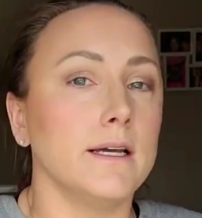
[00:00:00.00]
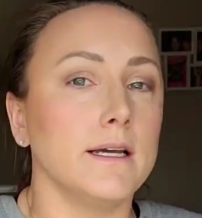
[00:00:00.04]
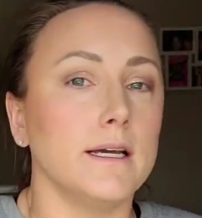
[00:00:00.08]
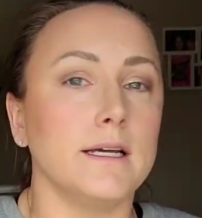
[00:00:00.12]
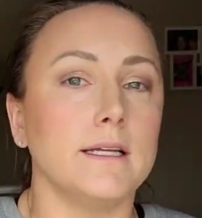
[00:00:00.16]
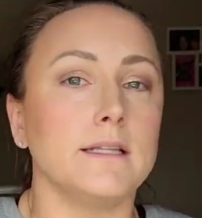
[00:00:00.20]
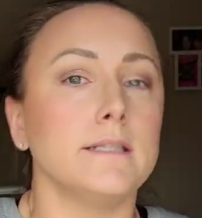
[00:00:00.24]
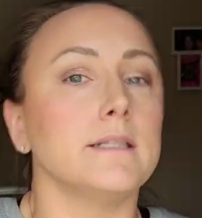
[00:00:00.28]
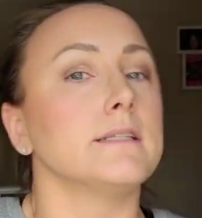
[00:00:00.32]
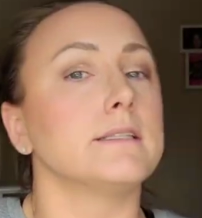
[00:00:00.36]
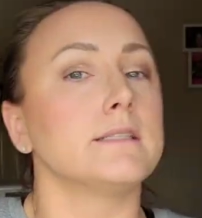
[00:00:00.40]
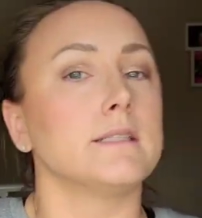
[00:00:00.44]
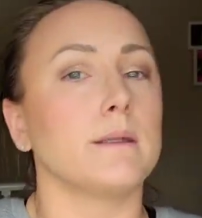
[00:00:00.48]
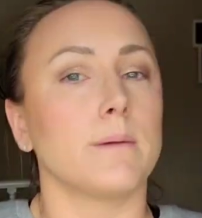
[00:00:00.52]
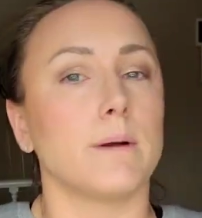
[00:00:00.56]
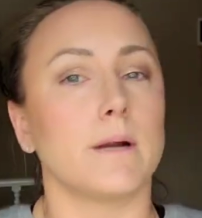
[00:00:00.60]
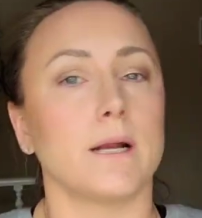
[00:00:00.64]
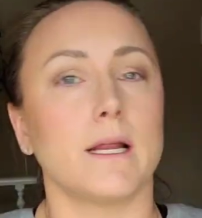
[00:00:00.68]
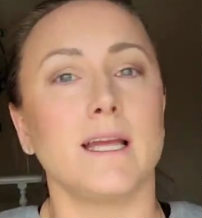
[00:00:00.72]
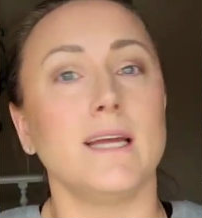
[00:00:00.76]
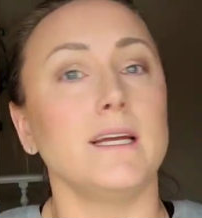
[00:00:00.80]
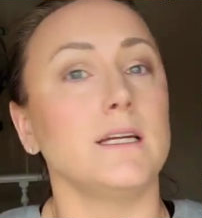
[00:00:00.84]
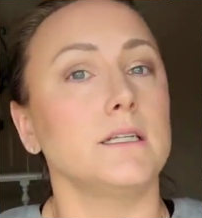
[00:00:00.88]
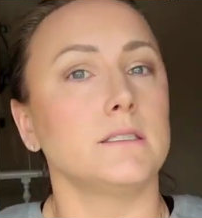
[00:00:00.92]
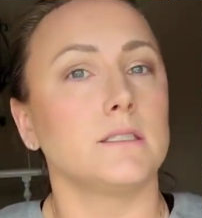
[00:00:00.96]
in the summer
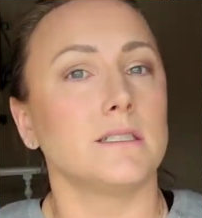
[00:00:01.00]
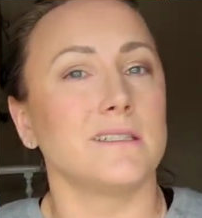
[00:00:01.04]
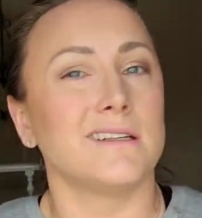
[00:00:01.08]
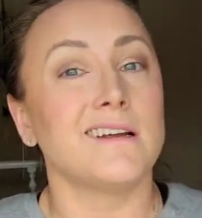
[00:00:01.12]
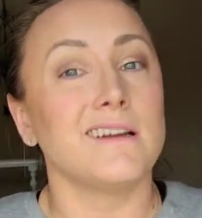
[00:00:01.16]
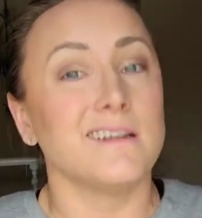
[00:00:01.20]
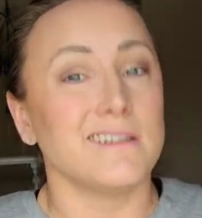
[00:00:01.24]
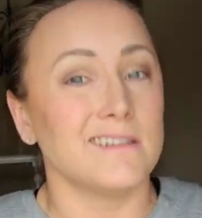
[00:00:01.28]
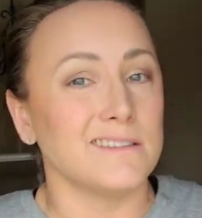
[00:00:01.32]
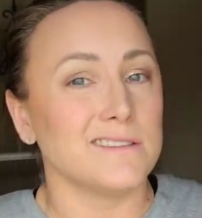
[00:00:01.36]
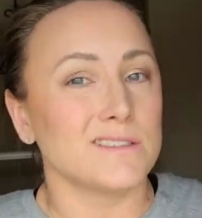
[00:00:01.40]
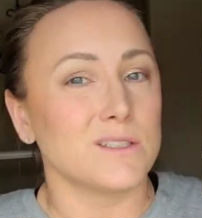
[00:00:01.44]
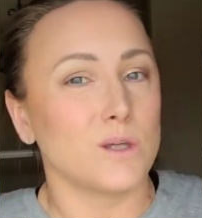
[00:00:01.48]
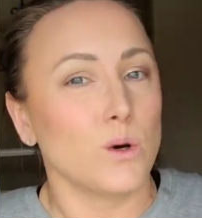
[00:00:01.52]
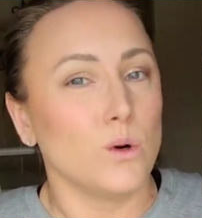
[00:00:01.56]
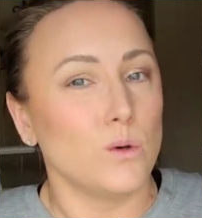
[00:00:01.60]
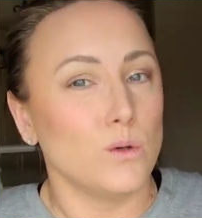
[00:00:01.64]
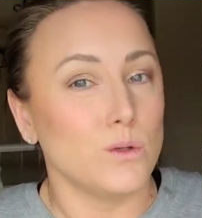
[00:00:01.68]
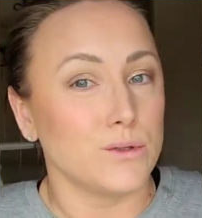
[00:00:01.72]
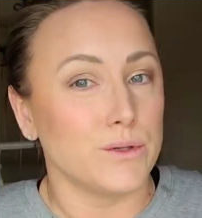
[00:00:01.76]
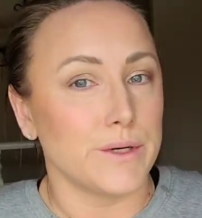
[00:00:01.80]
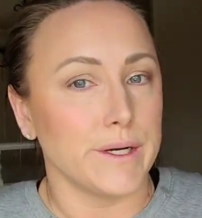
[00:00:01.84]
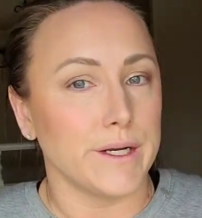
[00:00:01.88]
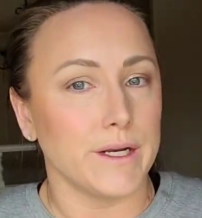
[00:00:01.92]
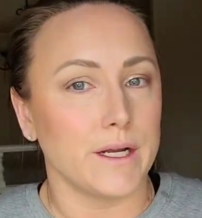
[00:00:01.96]
heat. I know it's
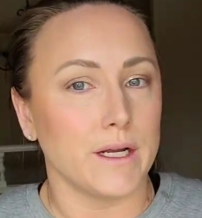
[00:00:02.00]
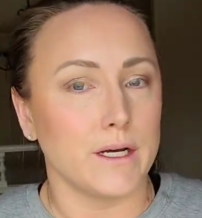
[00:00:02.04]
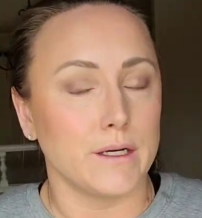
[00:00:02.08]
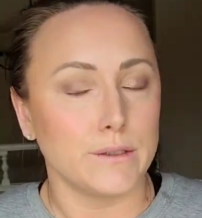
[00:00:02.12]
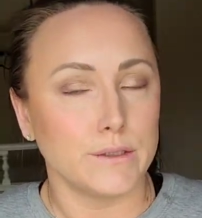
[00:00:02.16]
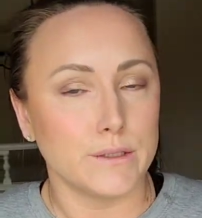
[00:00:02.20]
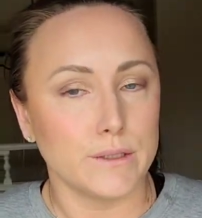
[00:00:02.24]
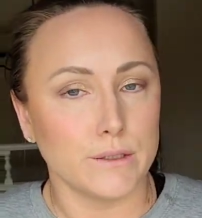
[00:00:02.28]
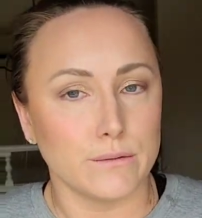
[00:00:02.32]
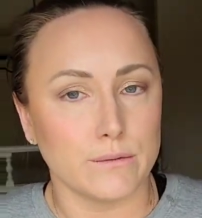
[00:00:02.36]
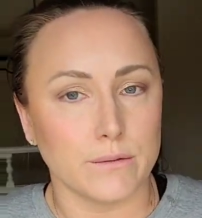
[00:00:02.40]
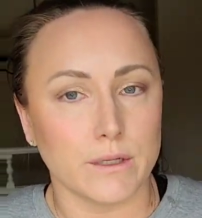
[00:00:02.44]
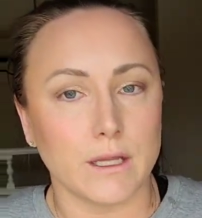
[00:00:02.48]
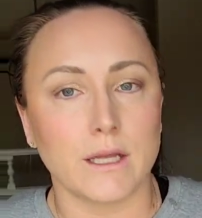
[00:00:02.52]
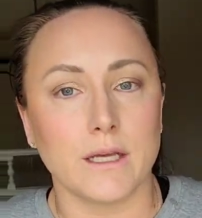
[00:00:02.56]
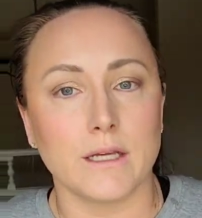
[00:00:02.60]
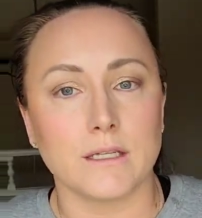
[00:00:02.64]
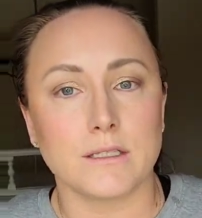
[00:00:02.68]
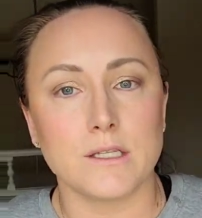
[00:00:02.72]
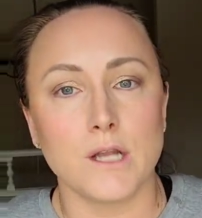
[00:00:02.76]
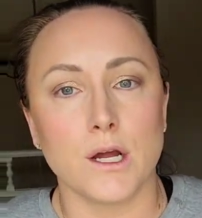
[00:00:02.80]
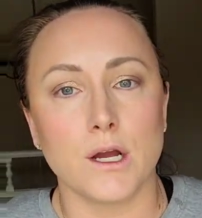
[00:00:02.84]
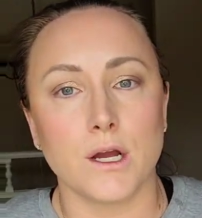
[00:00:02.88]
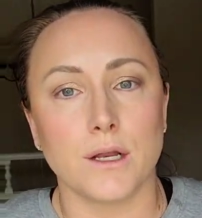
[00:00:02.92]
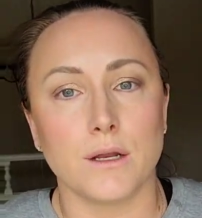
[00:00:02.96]
cold right now, so really
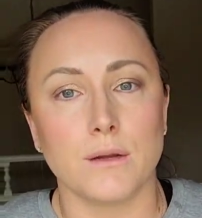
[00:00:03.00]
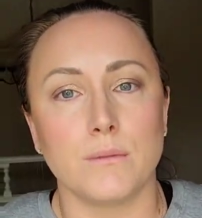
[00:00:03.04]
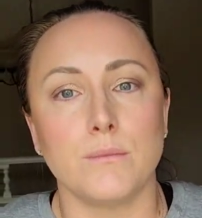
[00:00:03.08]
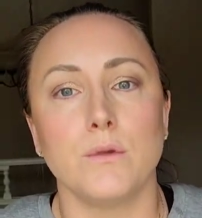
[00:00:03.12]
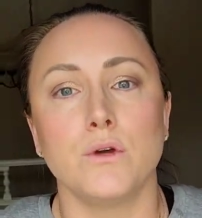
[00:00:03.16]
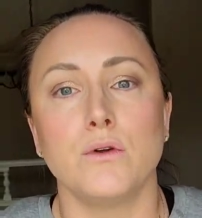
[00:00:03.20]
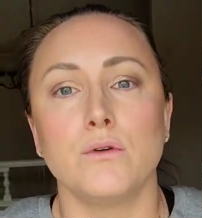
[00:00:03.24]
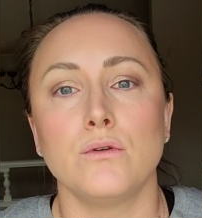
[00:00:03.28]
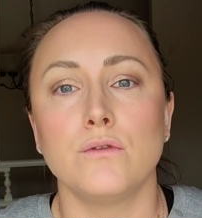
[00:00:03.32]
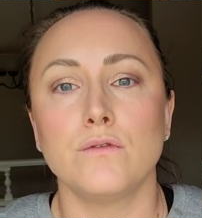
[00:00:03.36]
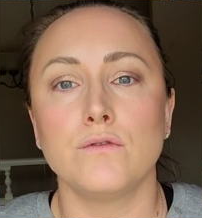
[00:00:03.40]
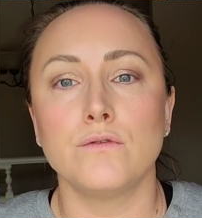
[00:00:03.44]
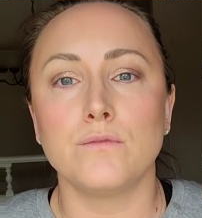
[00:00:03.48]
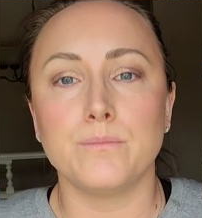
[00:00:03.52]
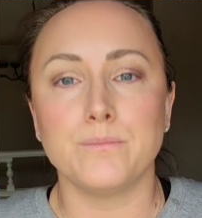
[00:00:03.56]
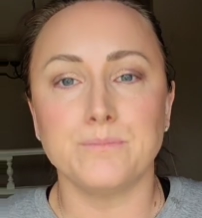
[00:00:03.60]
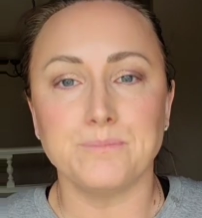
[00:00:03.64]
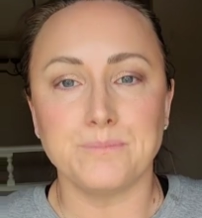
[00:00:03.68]
it's not going to move.